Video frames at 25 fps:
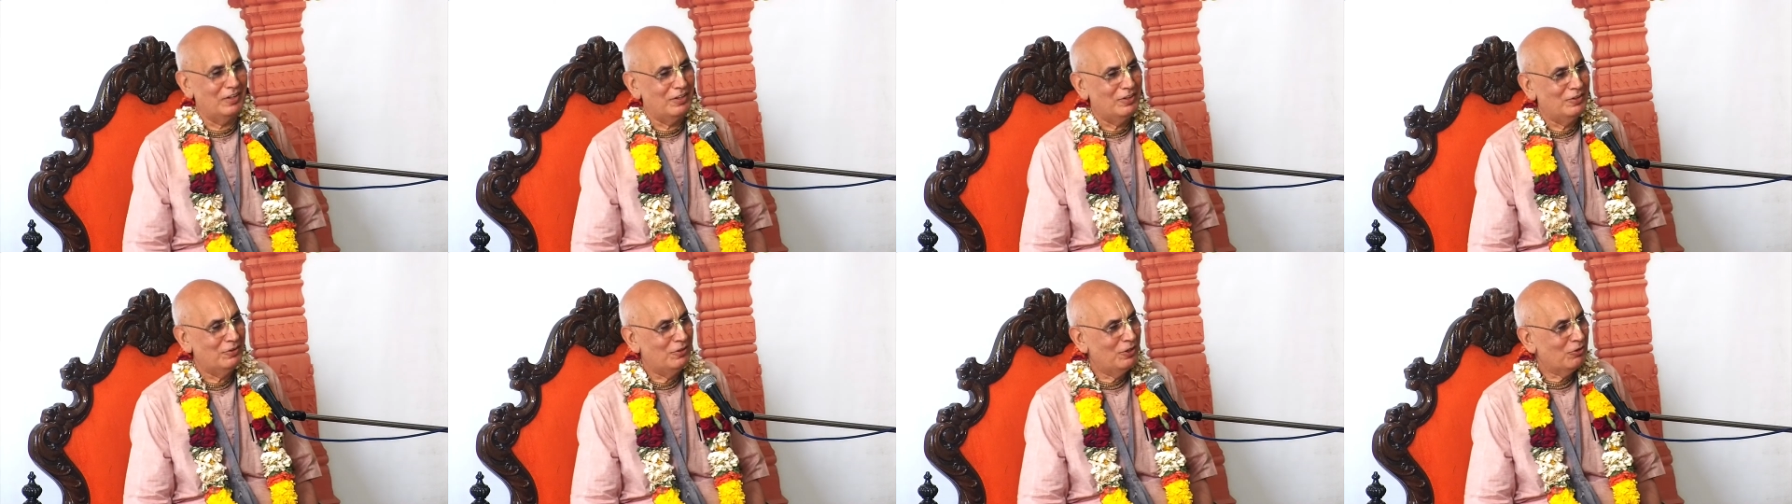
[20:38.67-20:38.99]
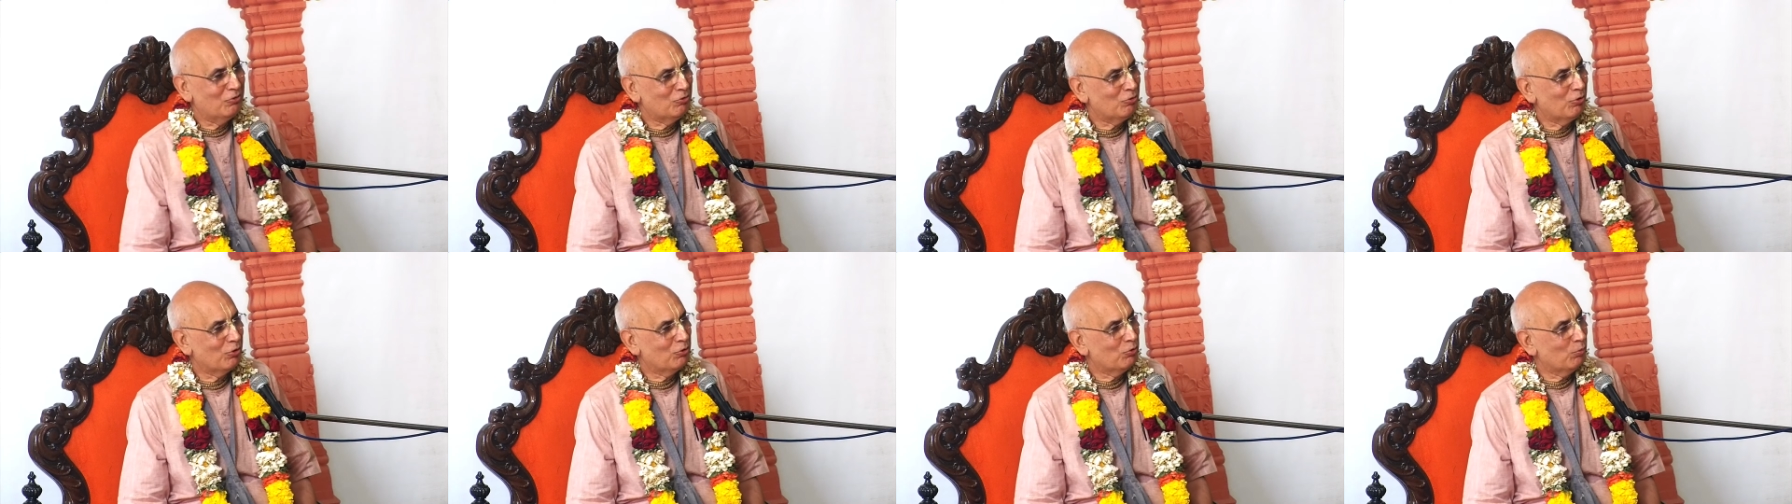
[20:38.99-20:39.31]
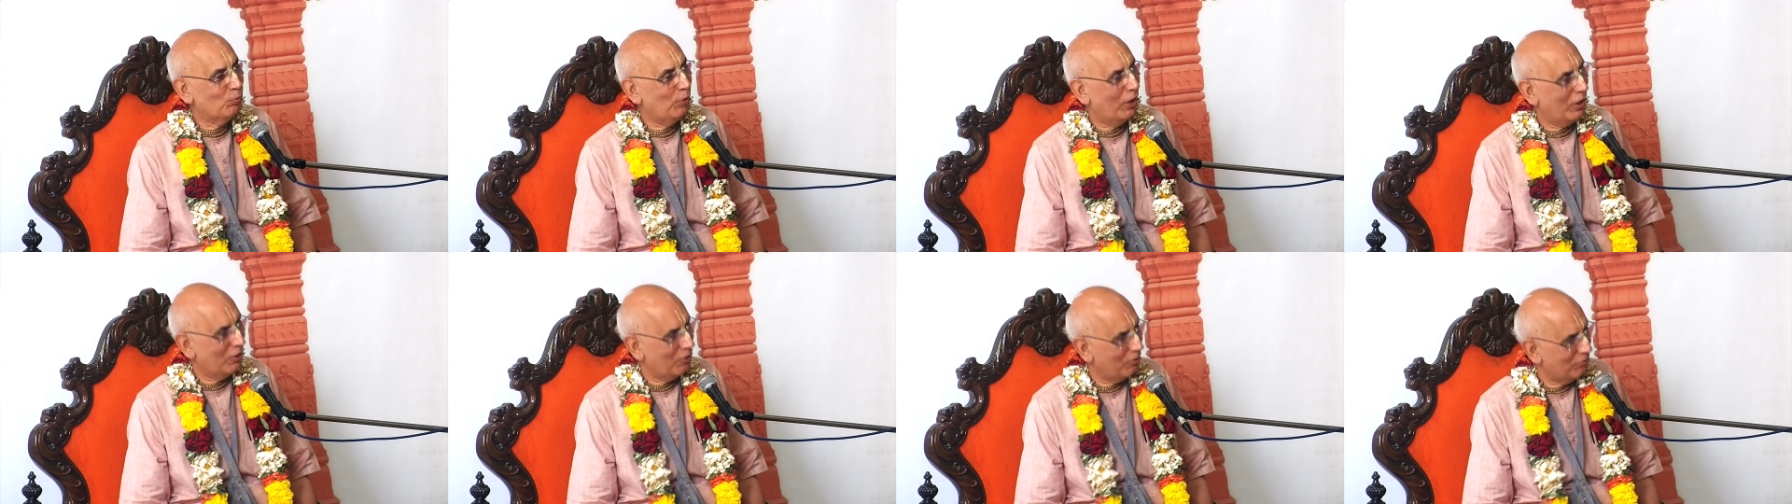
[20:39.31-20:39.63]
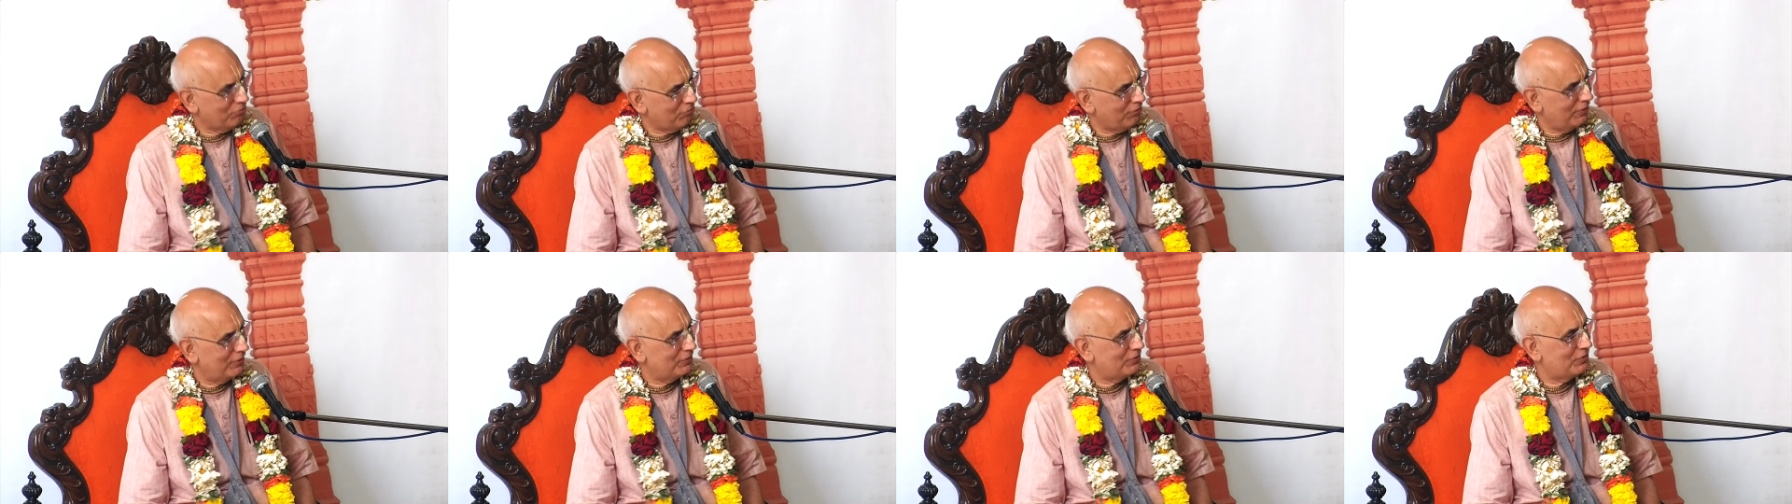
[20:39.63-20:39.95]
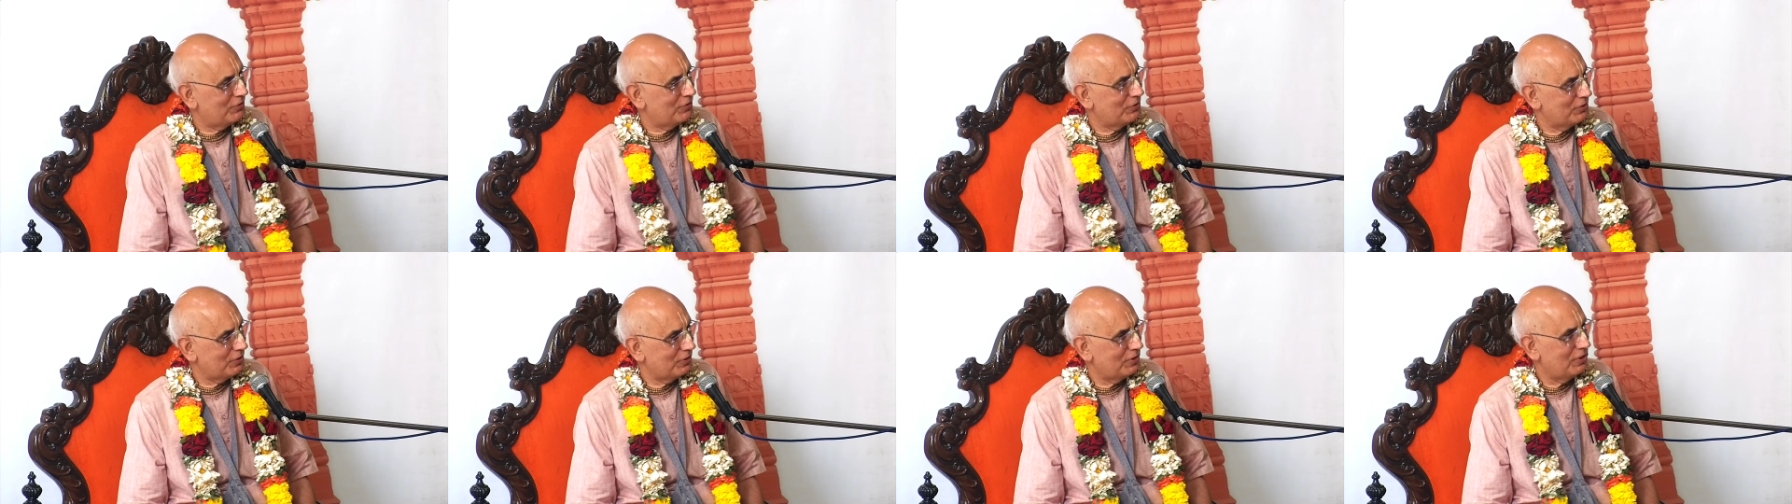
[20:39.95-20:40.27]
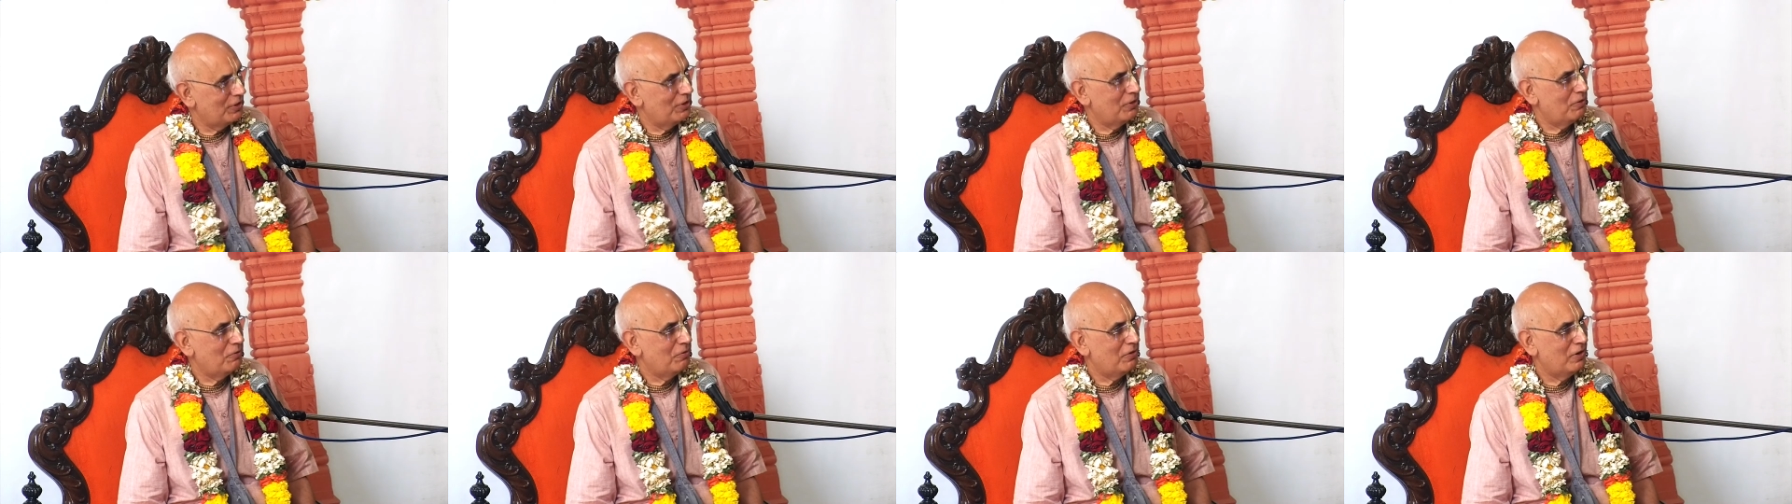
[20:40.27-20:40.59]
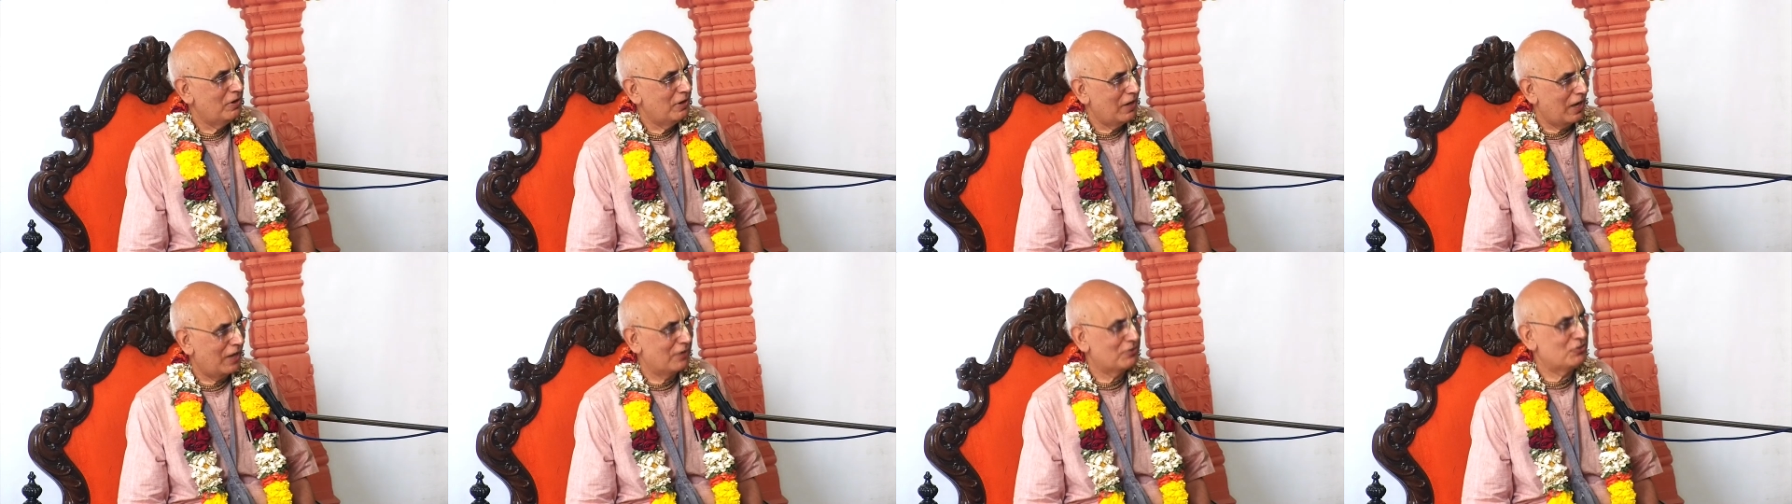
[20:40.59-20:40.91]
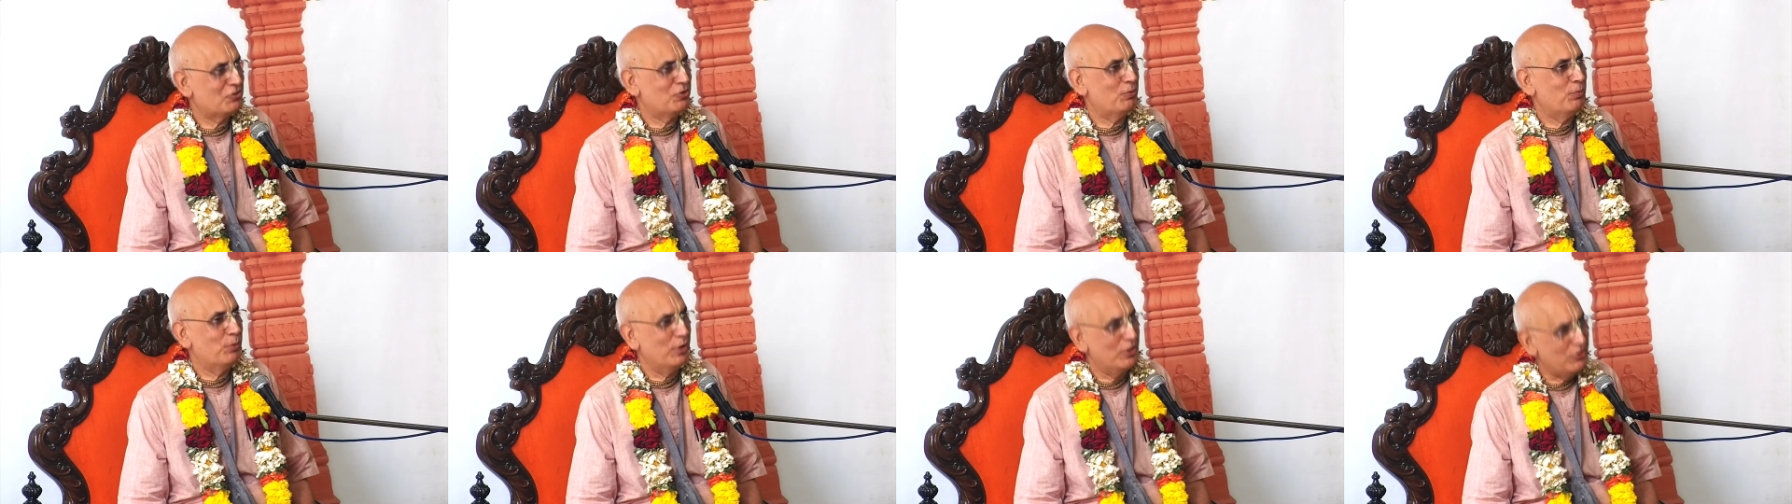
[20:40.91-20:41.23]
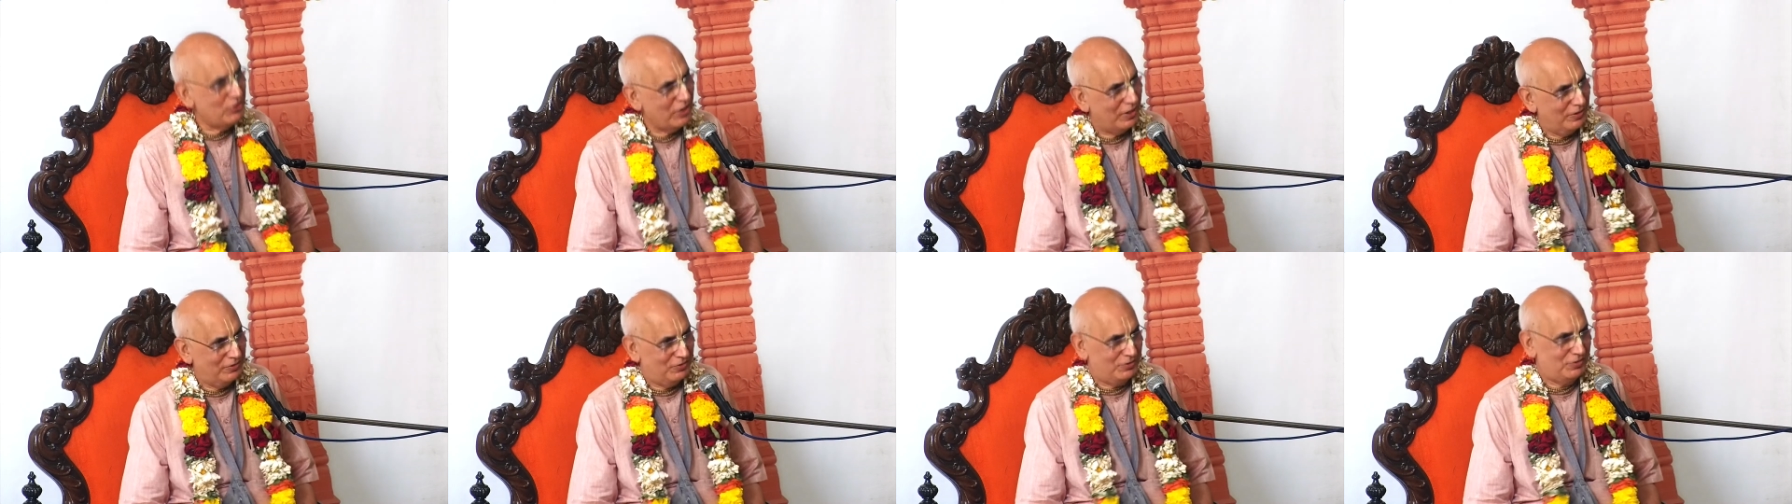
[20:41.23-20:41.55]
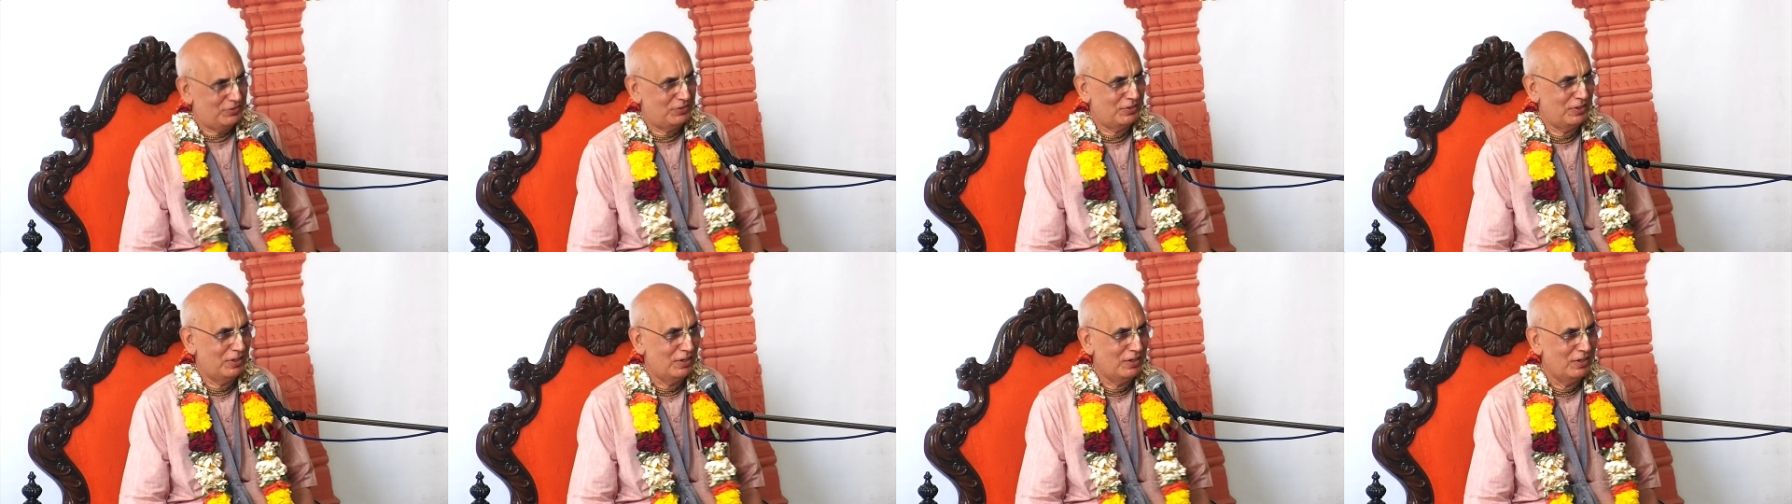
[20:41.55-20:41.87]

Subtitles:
This was one of his last wishes,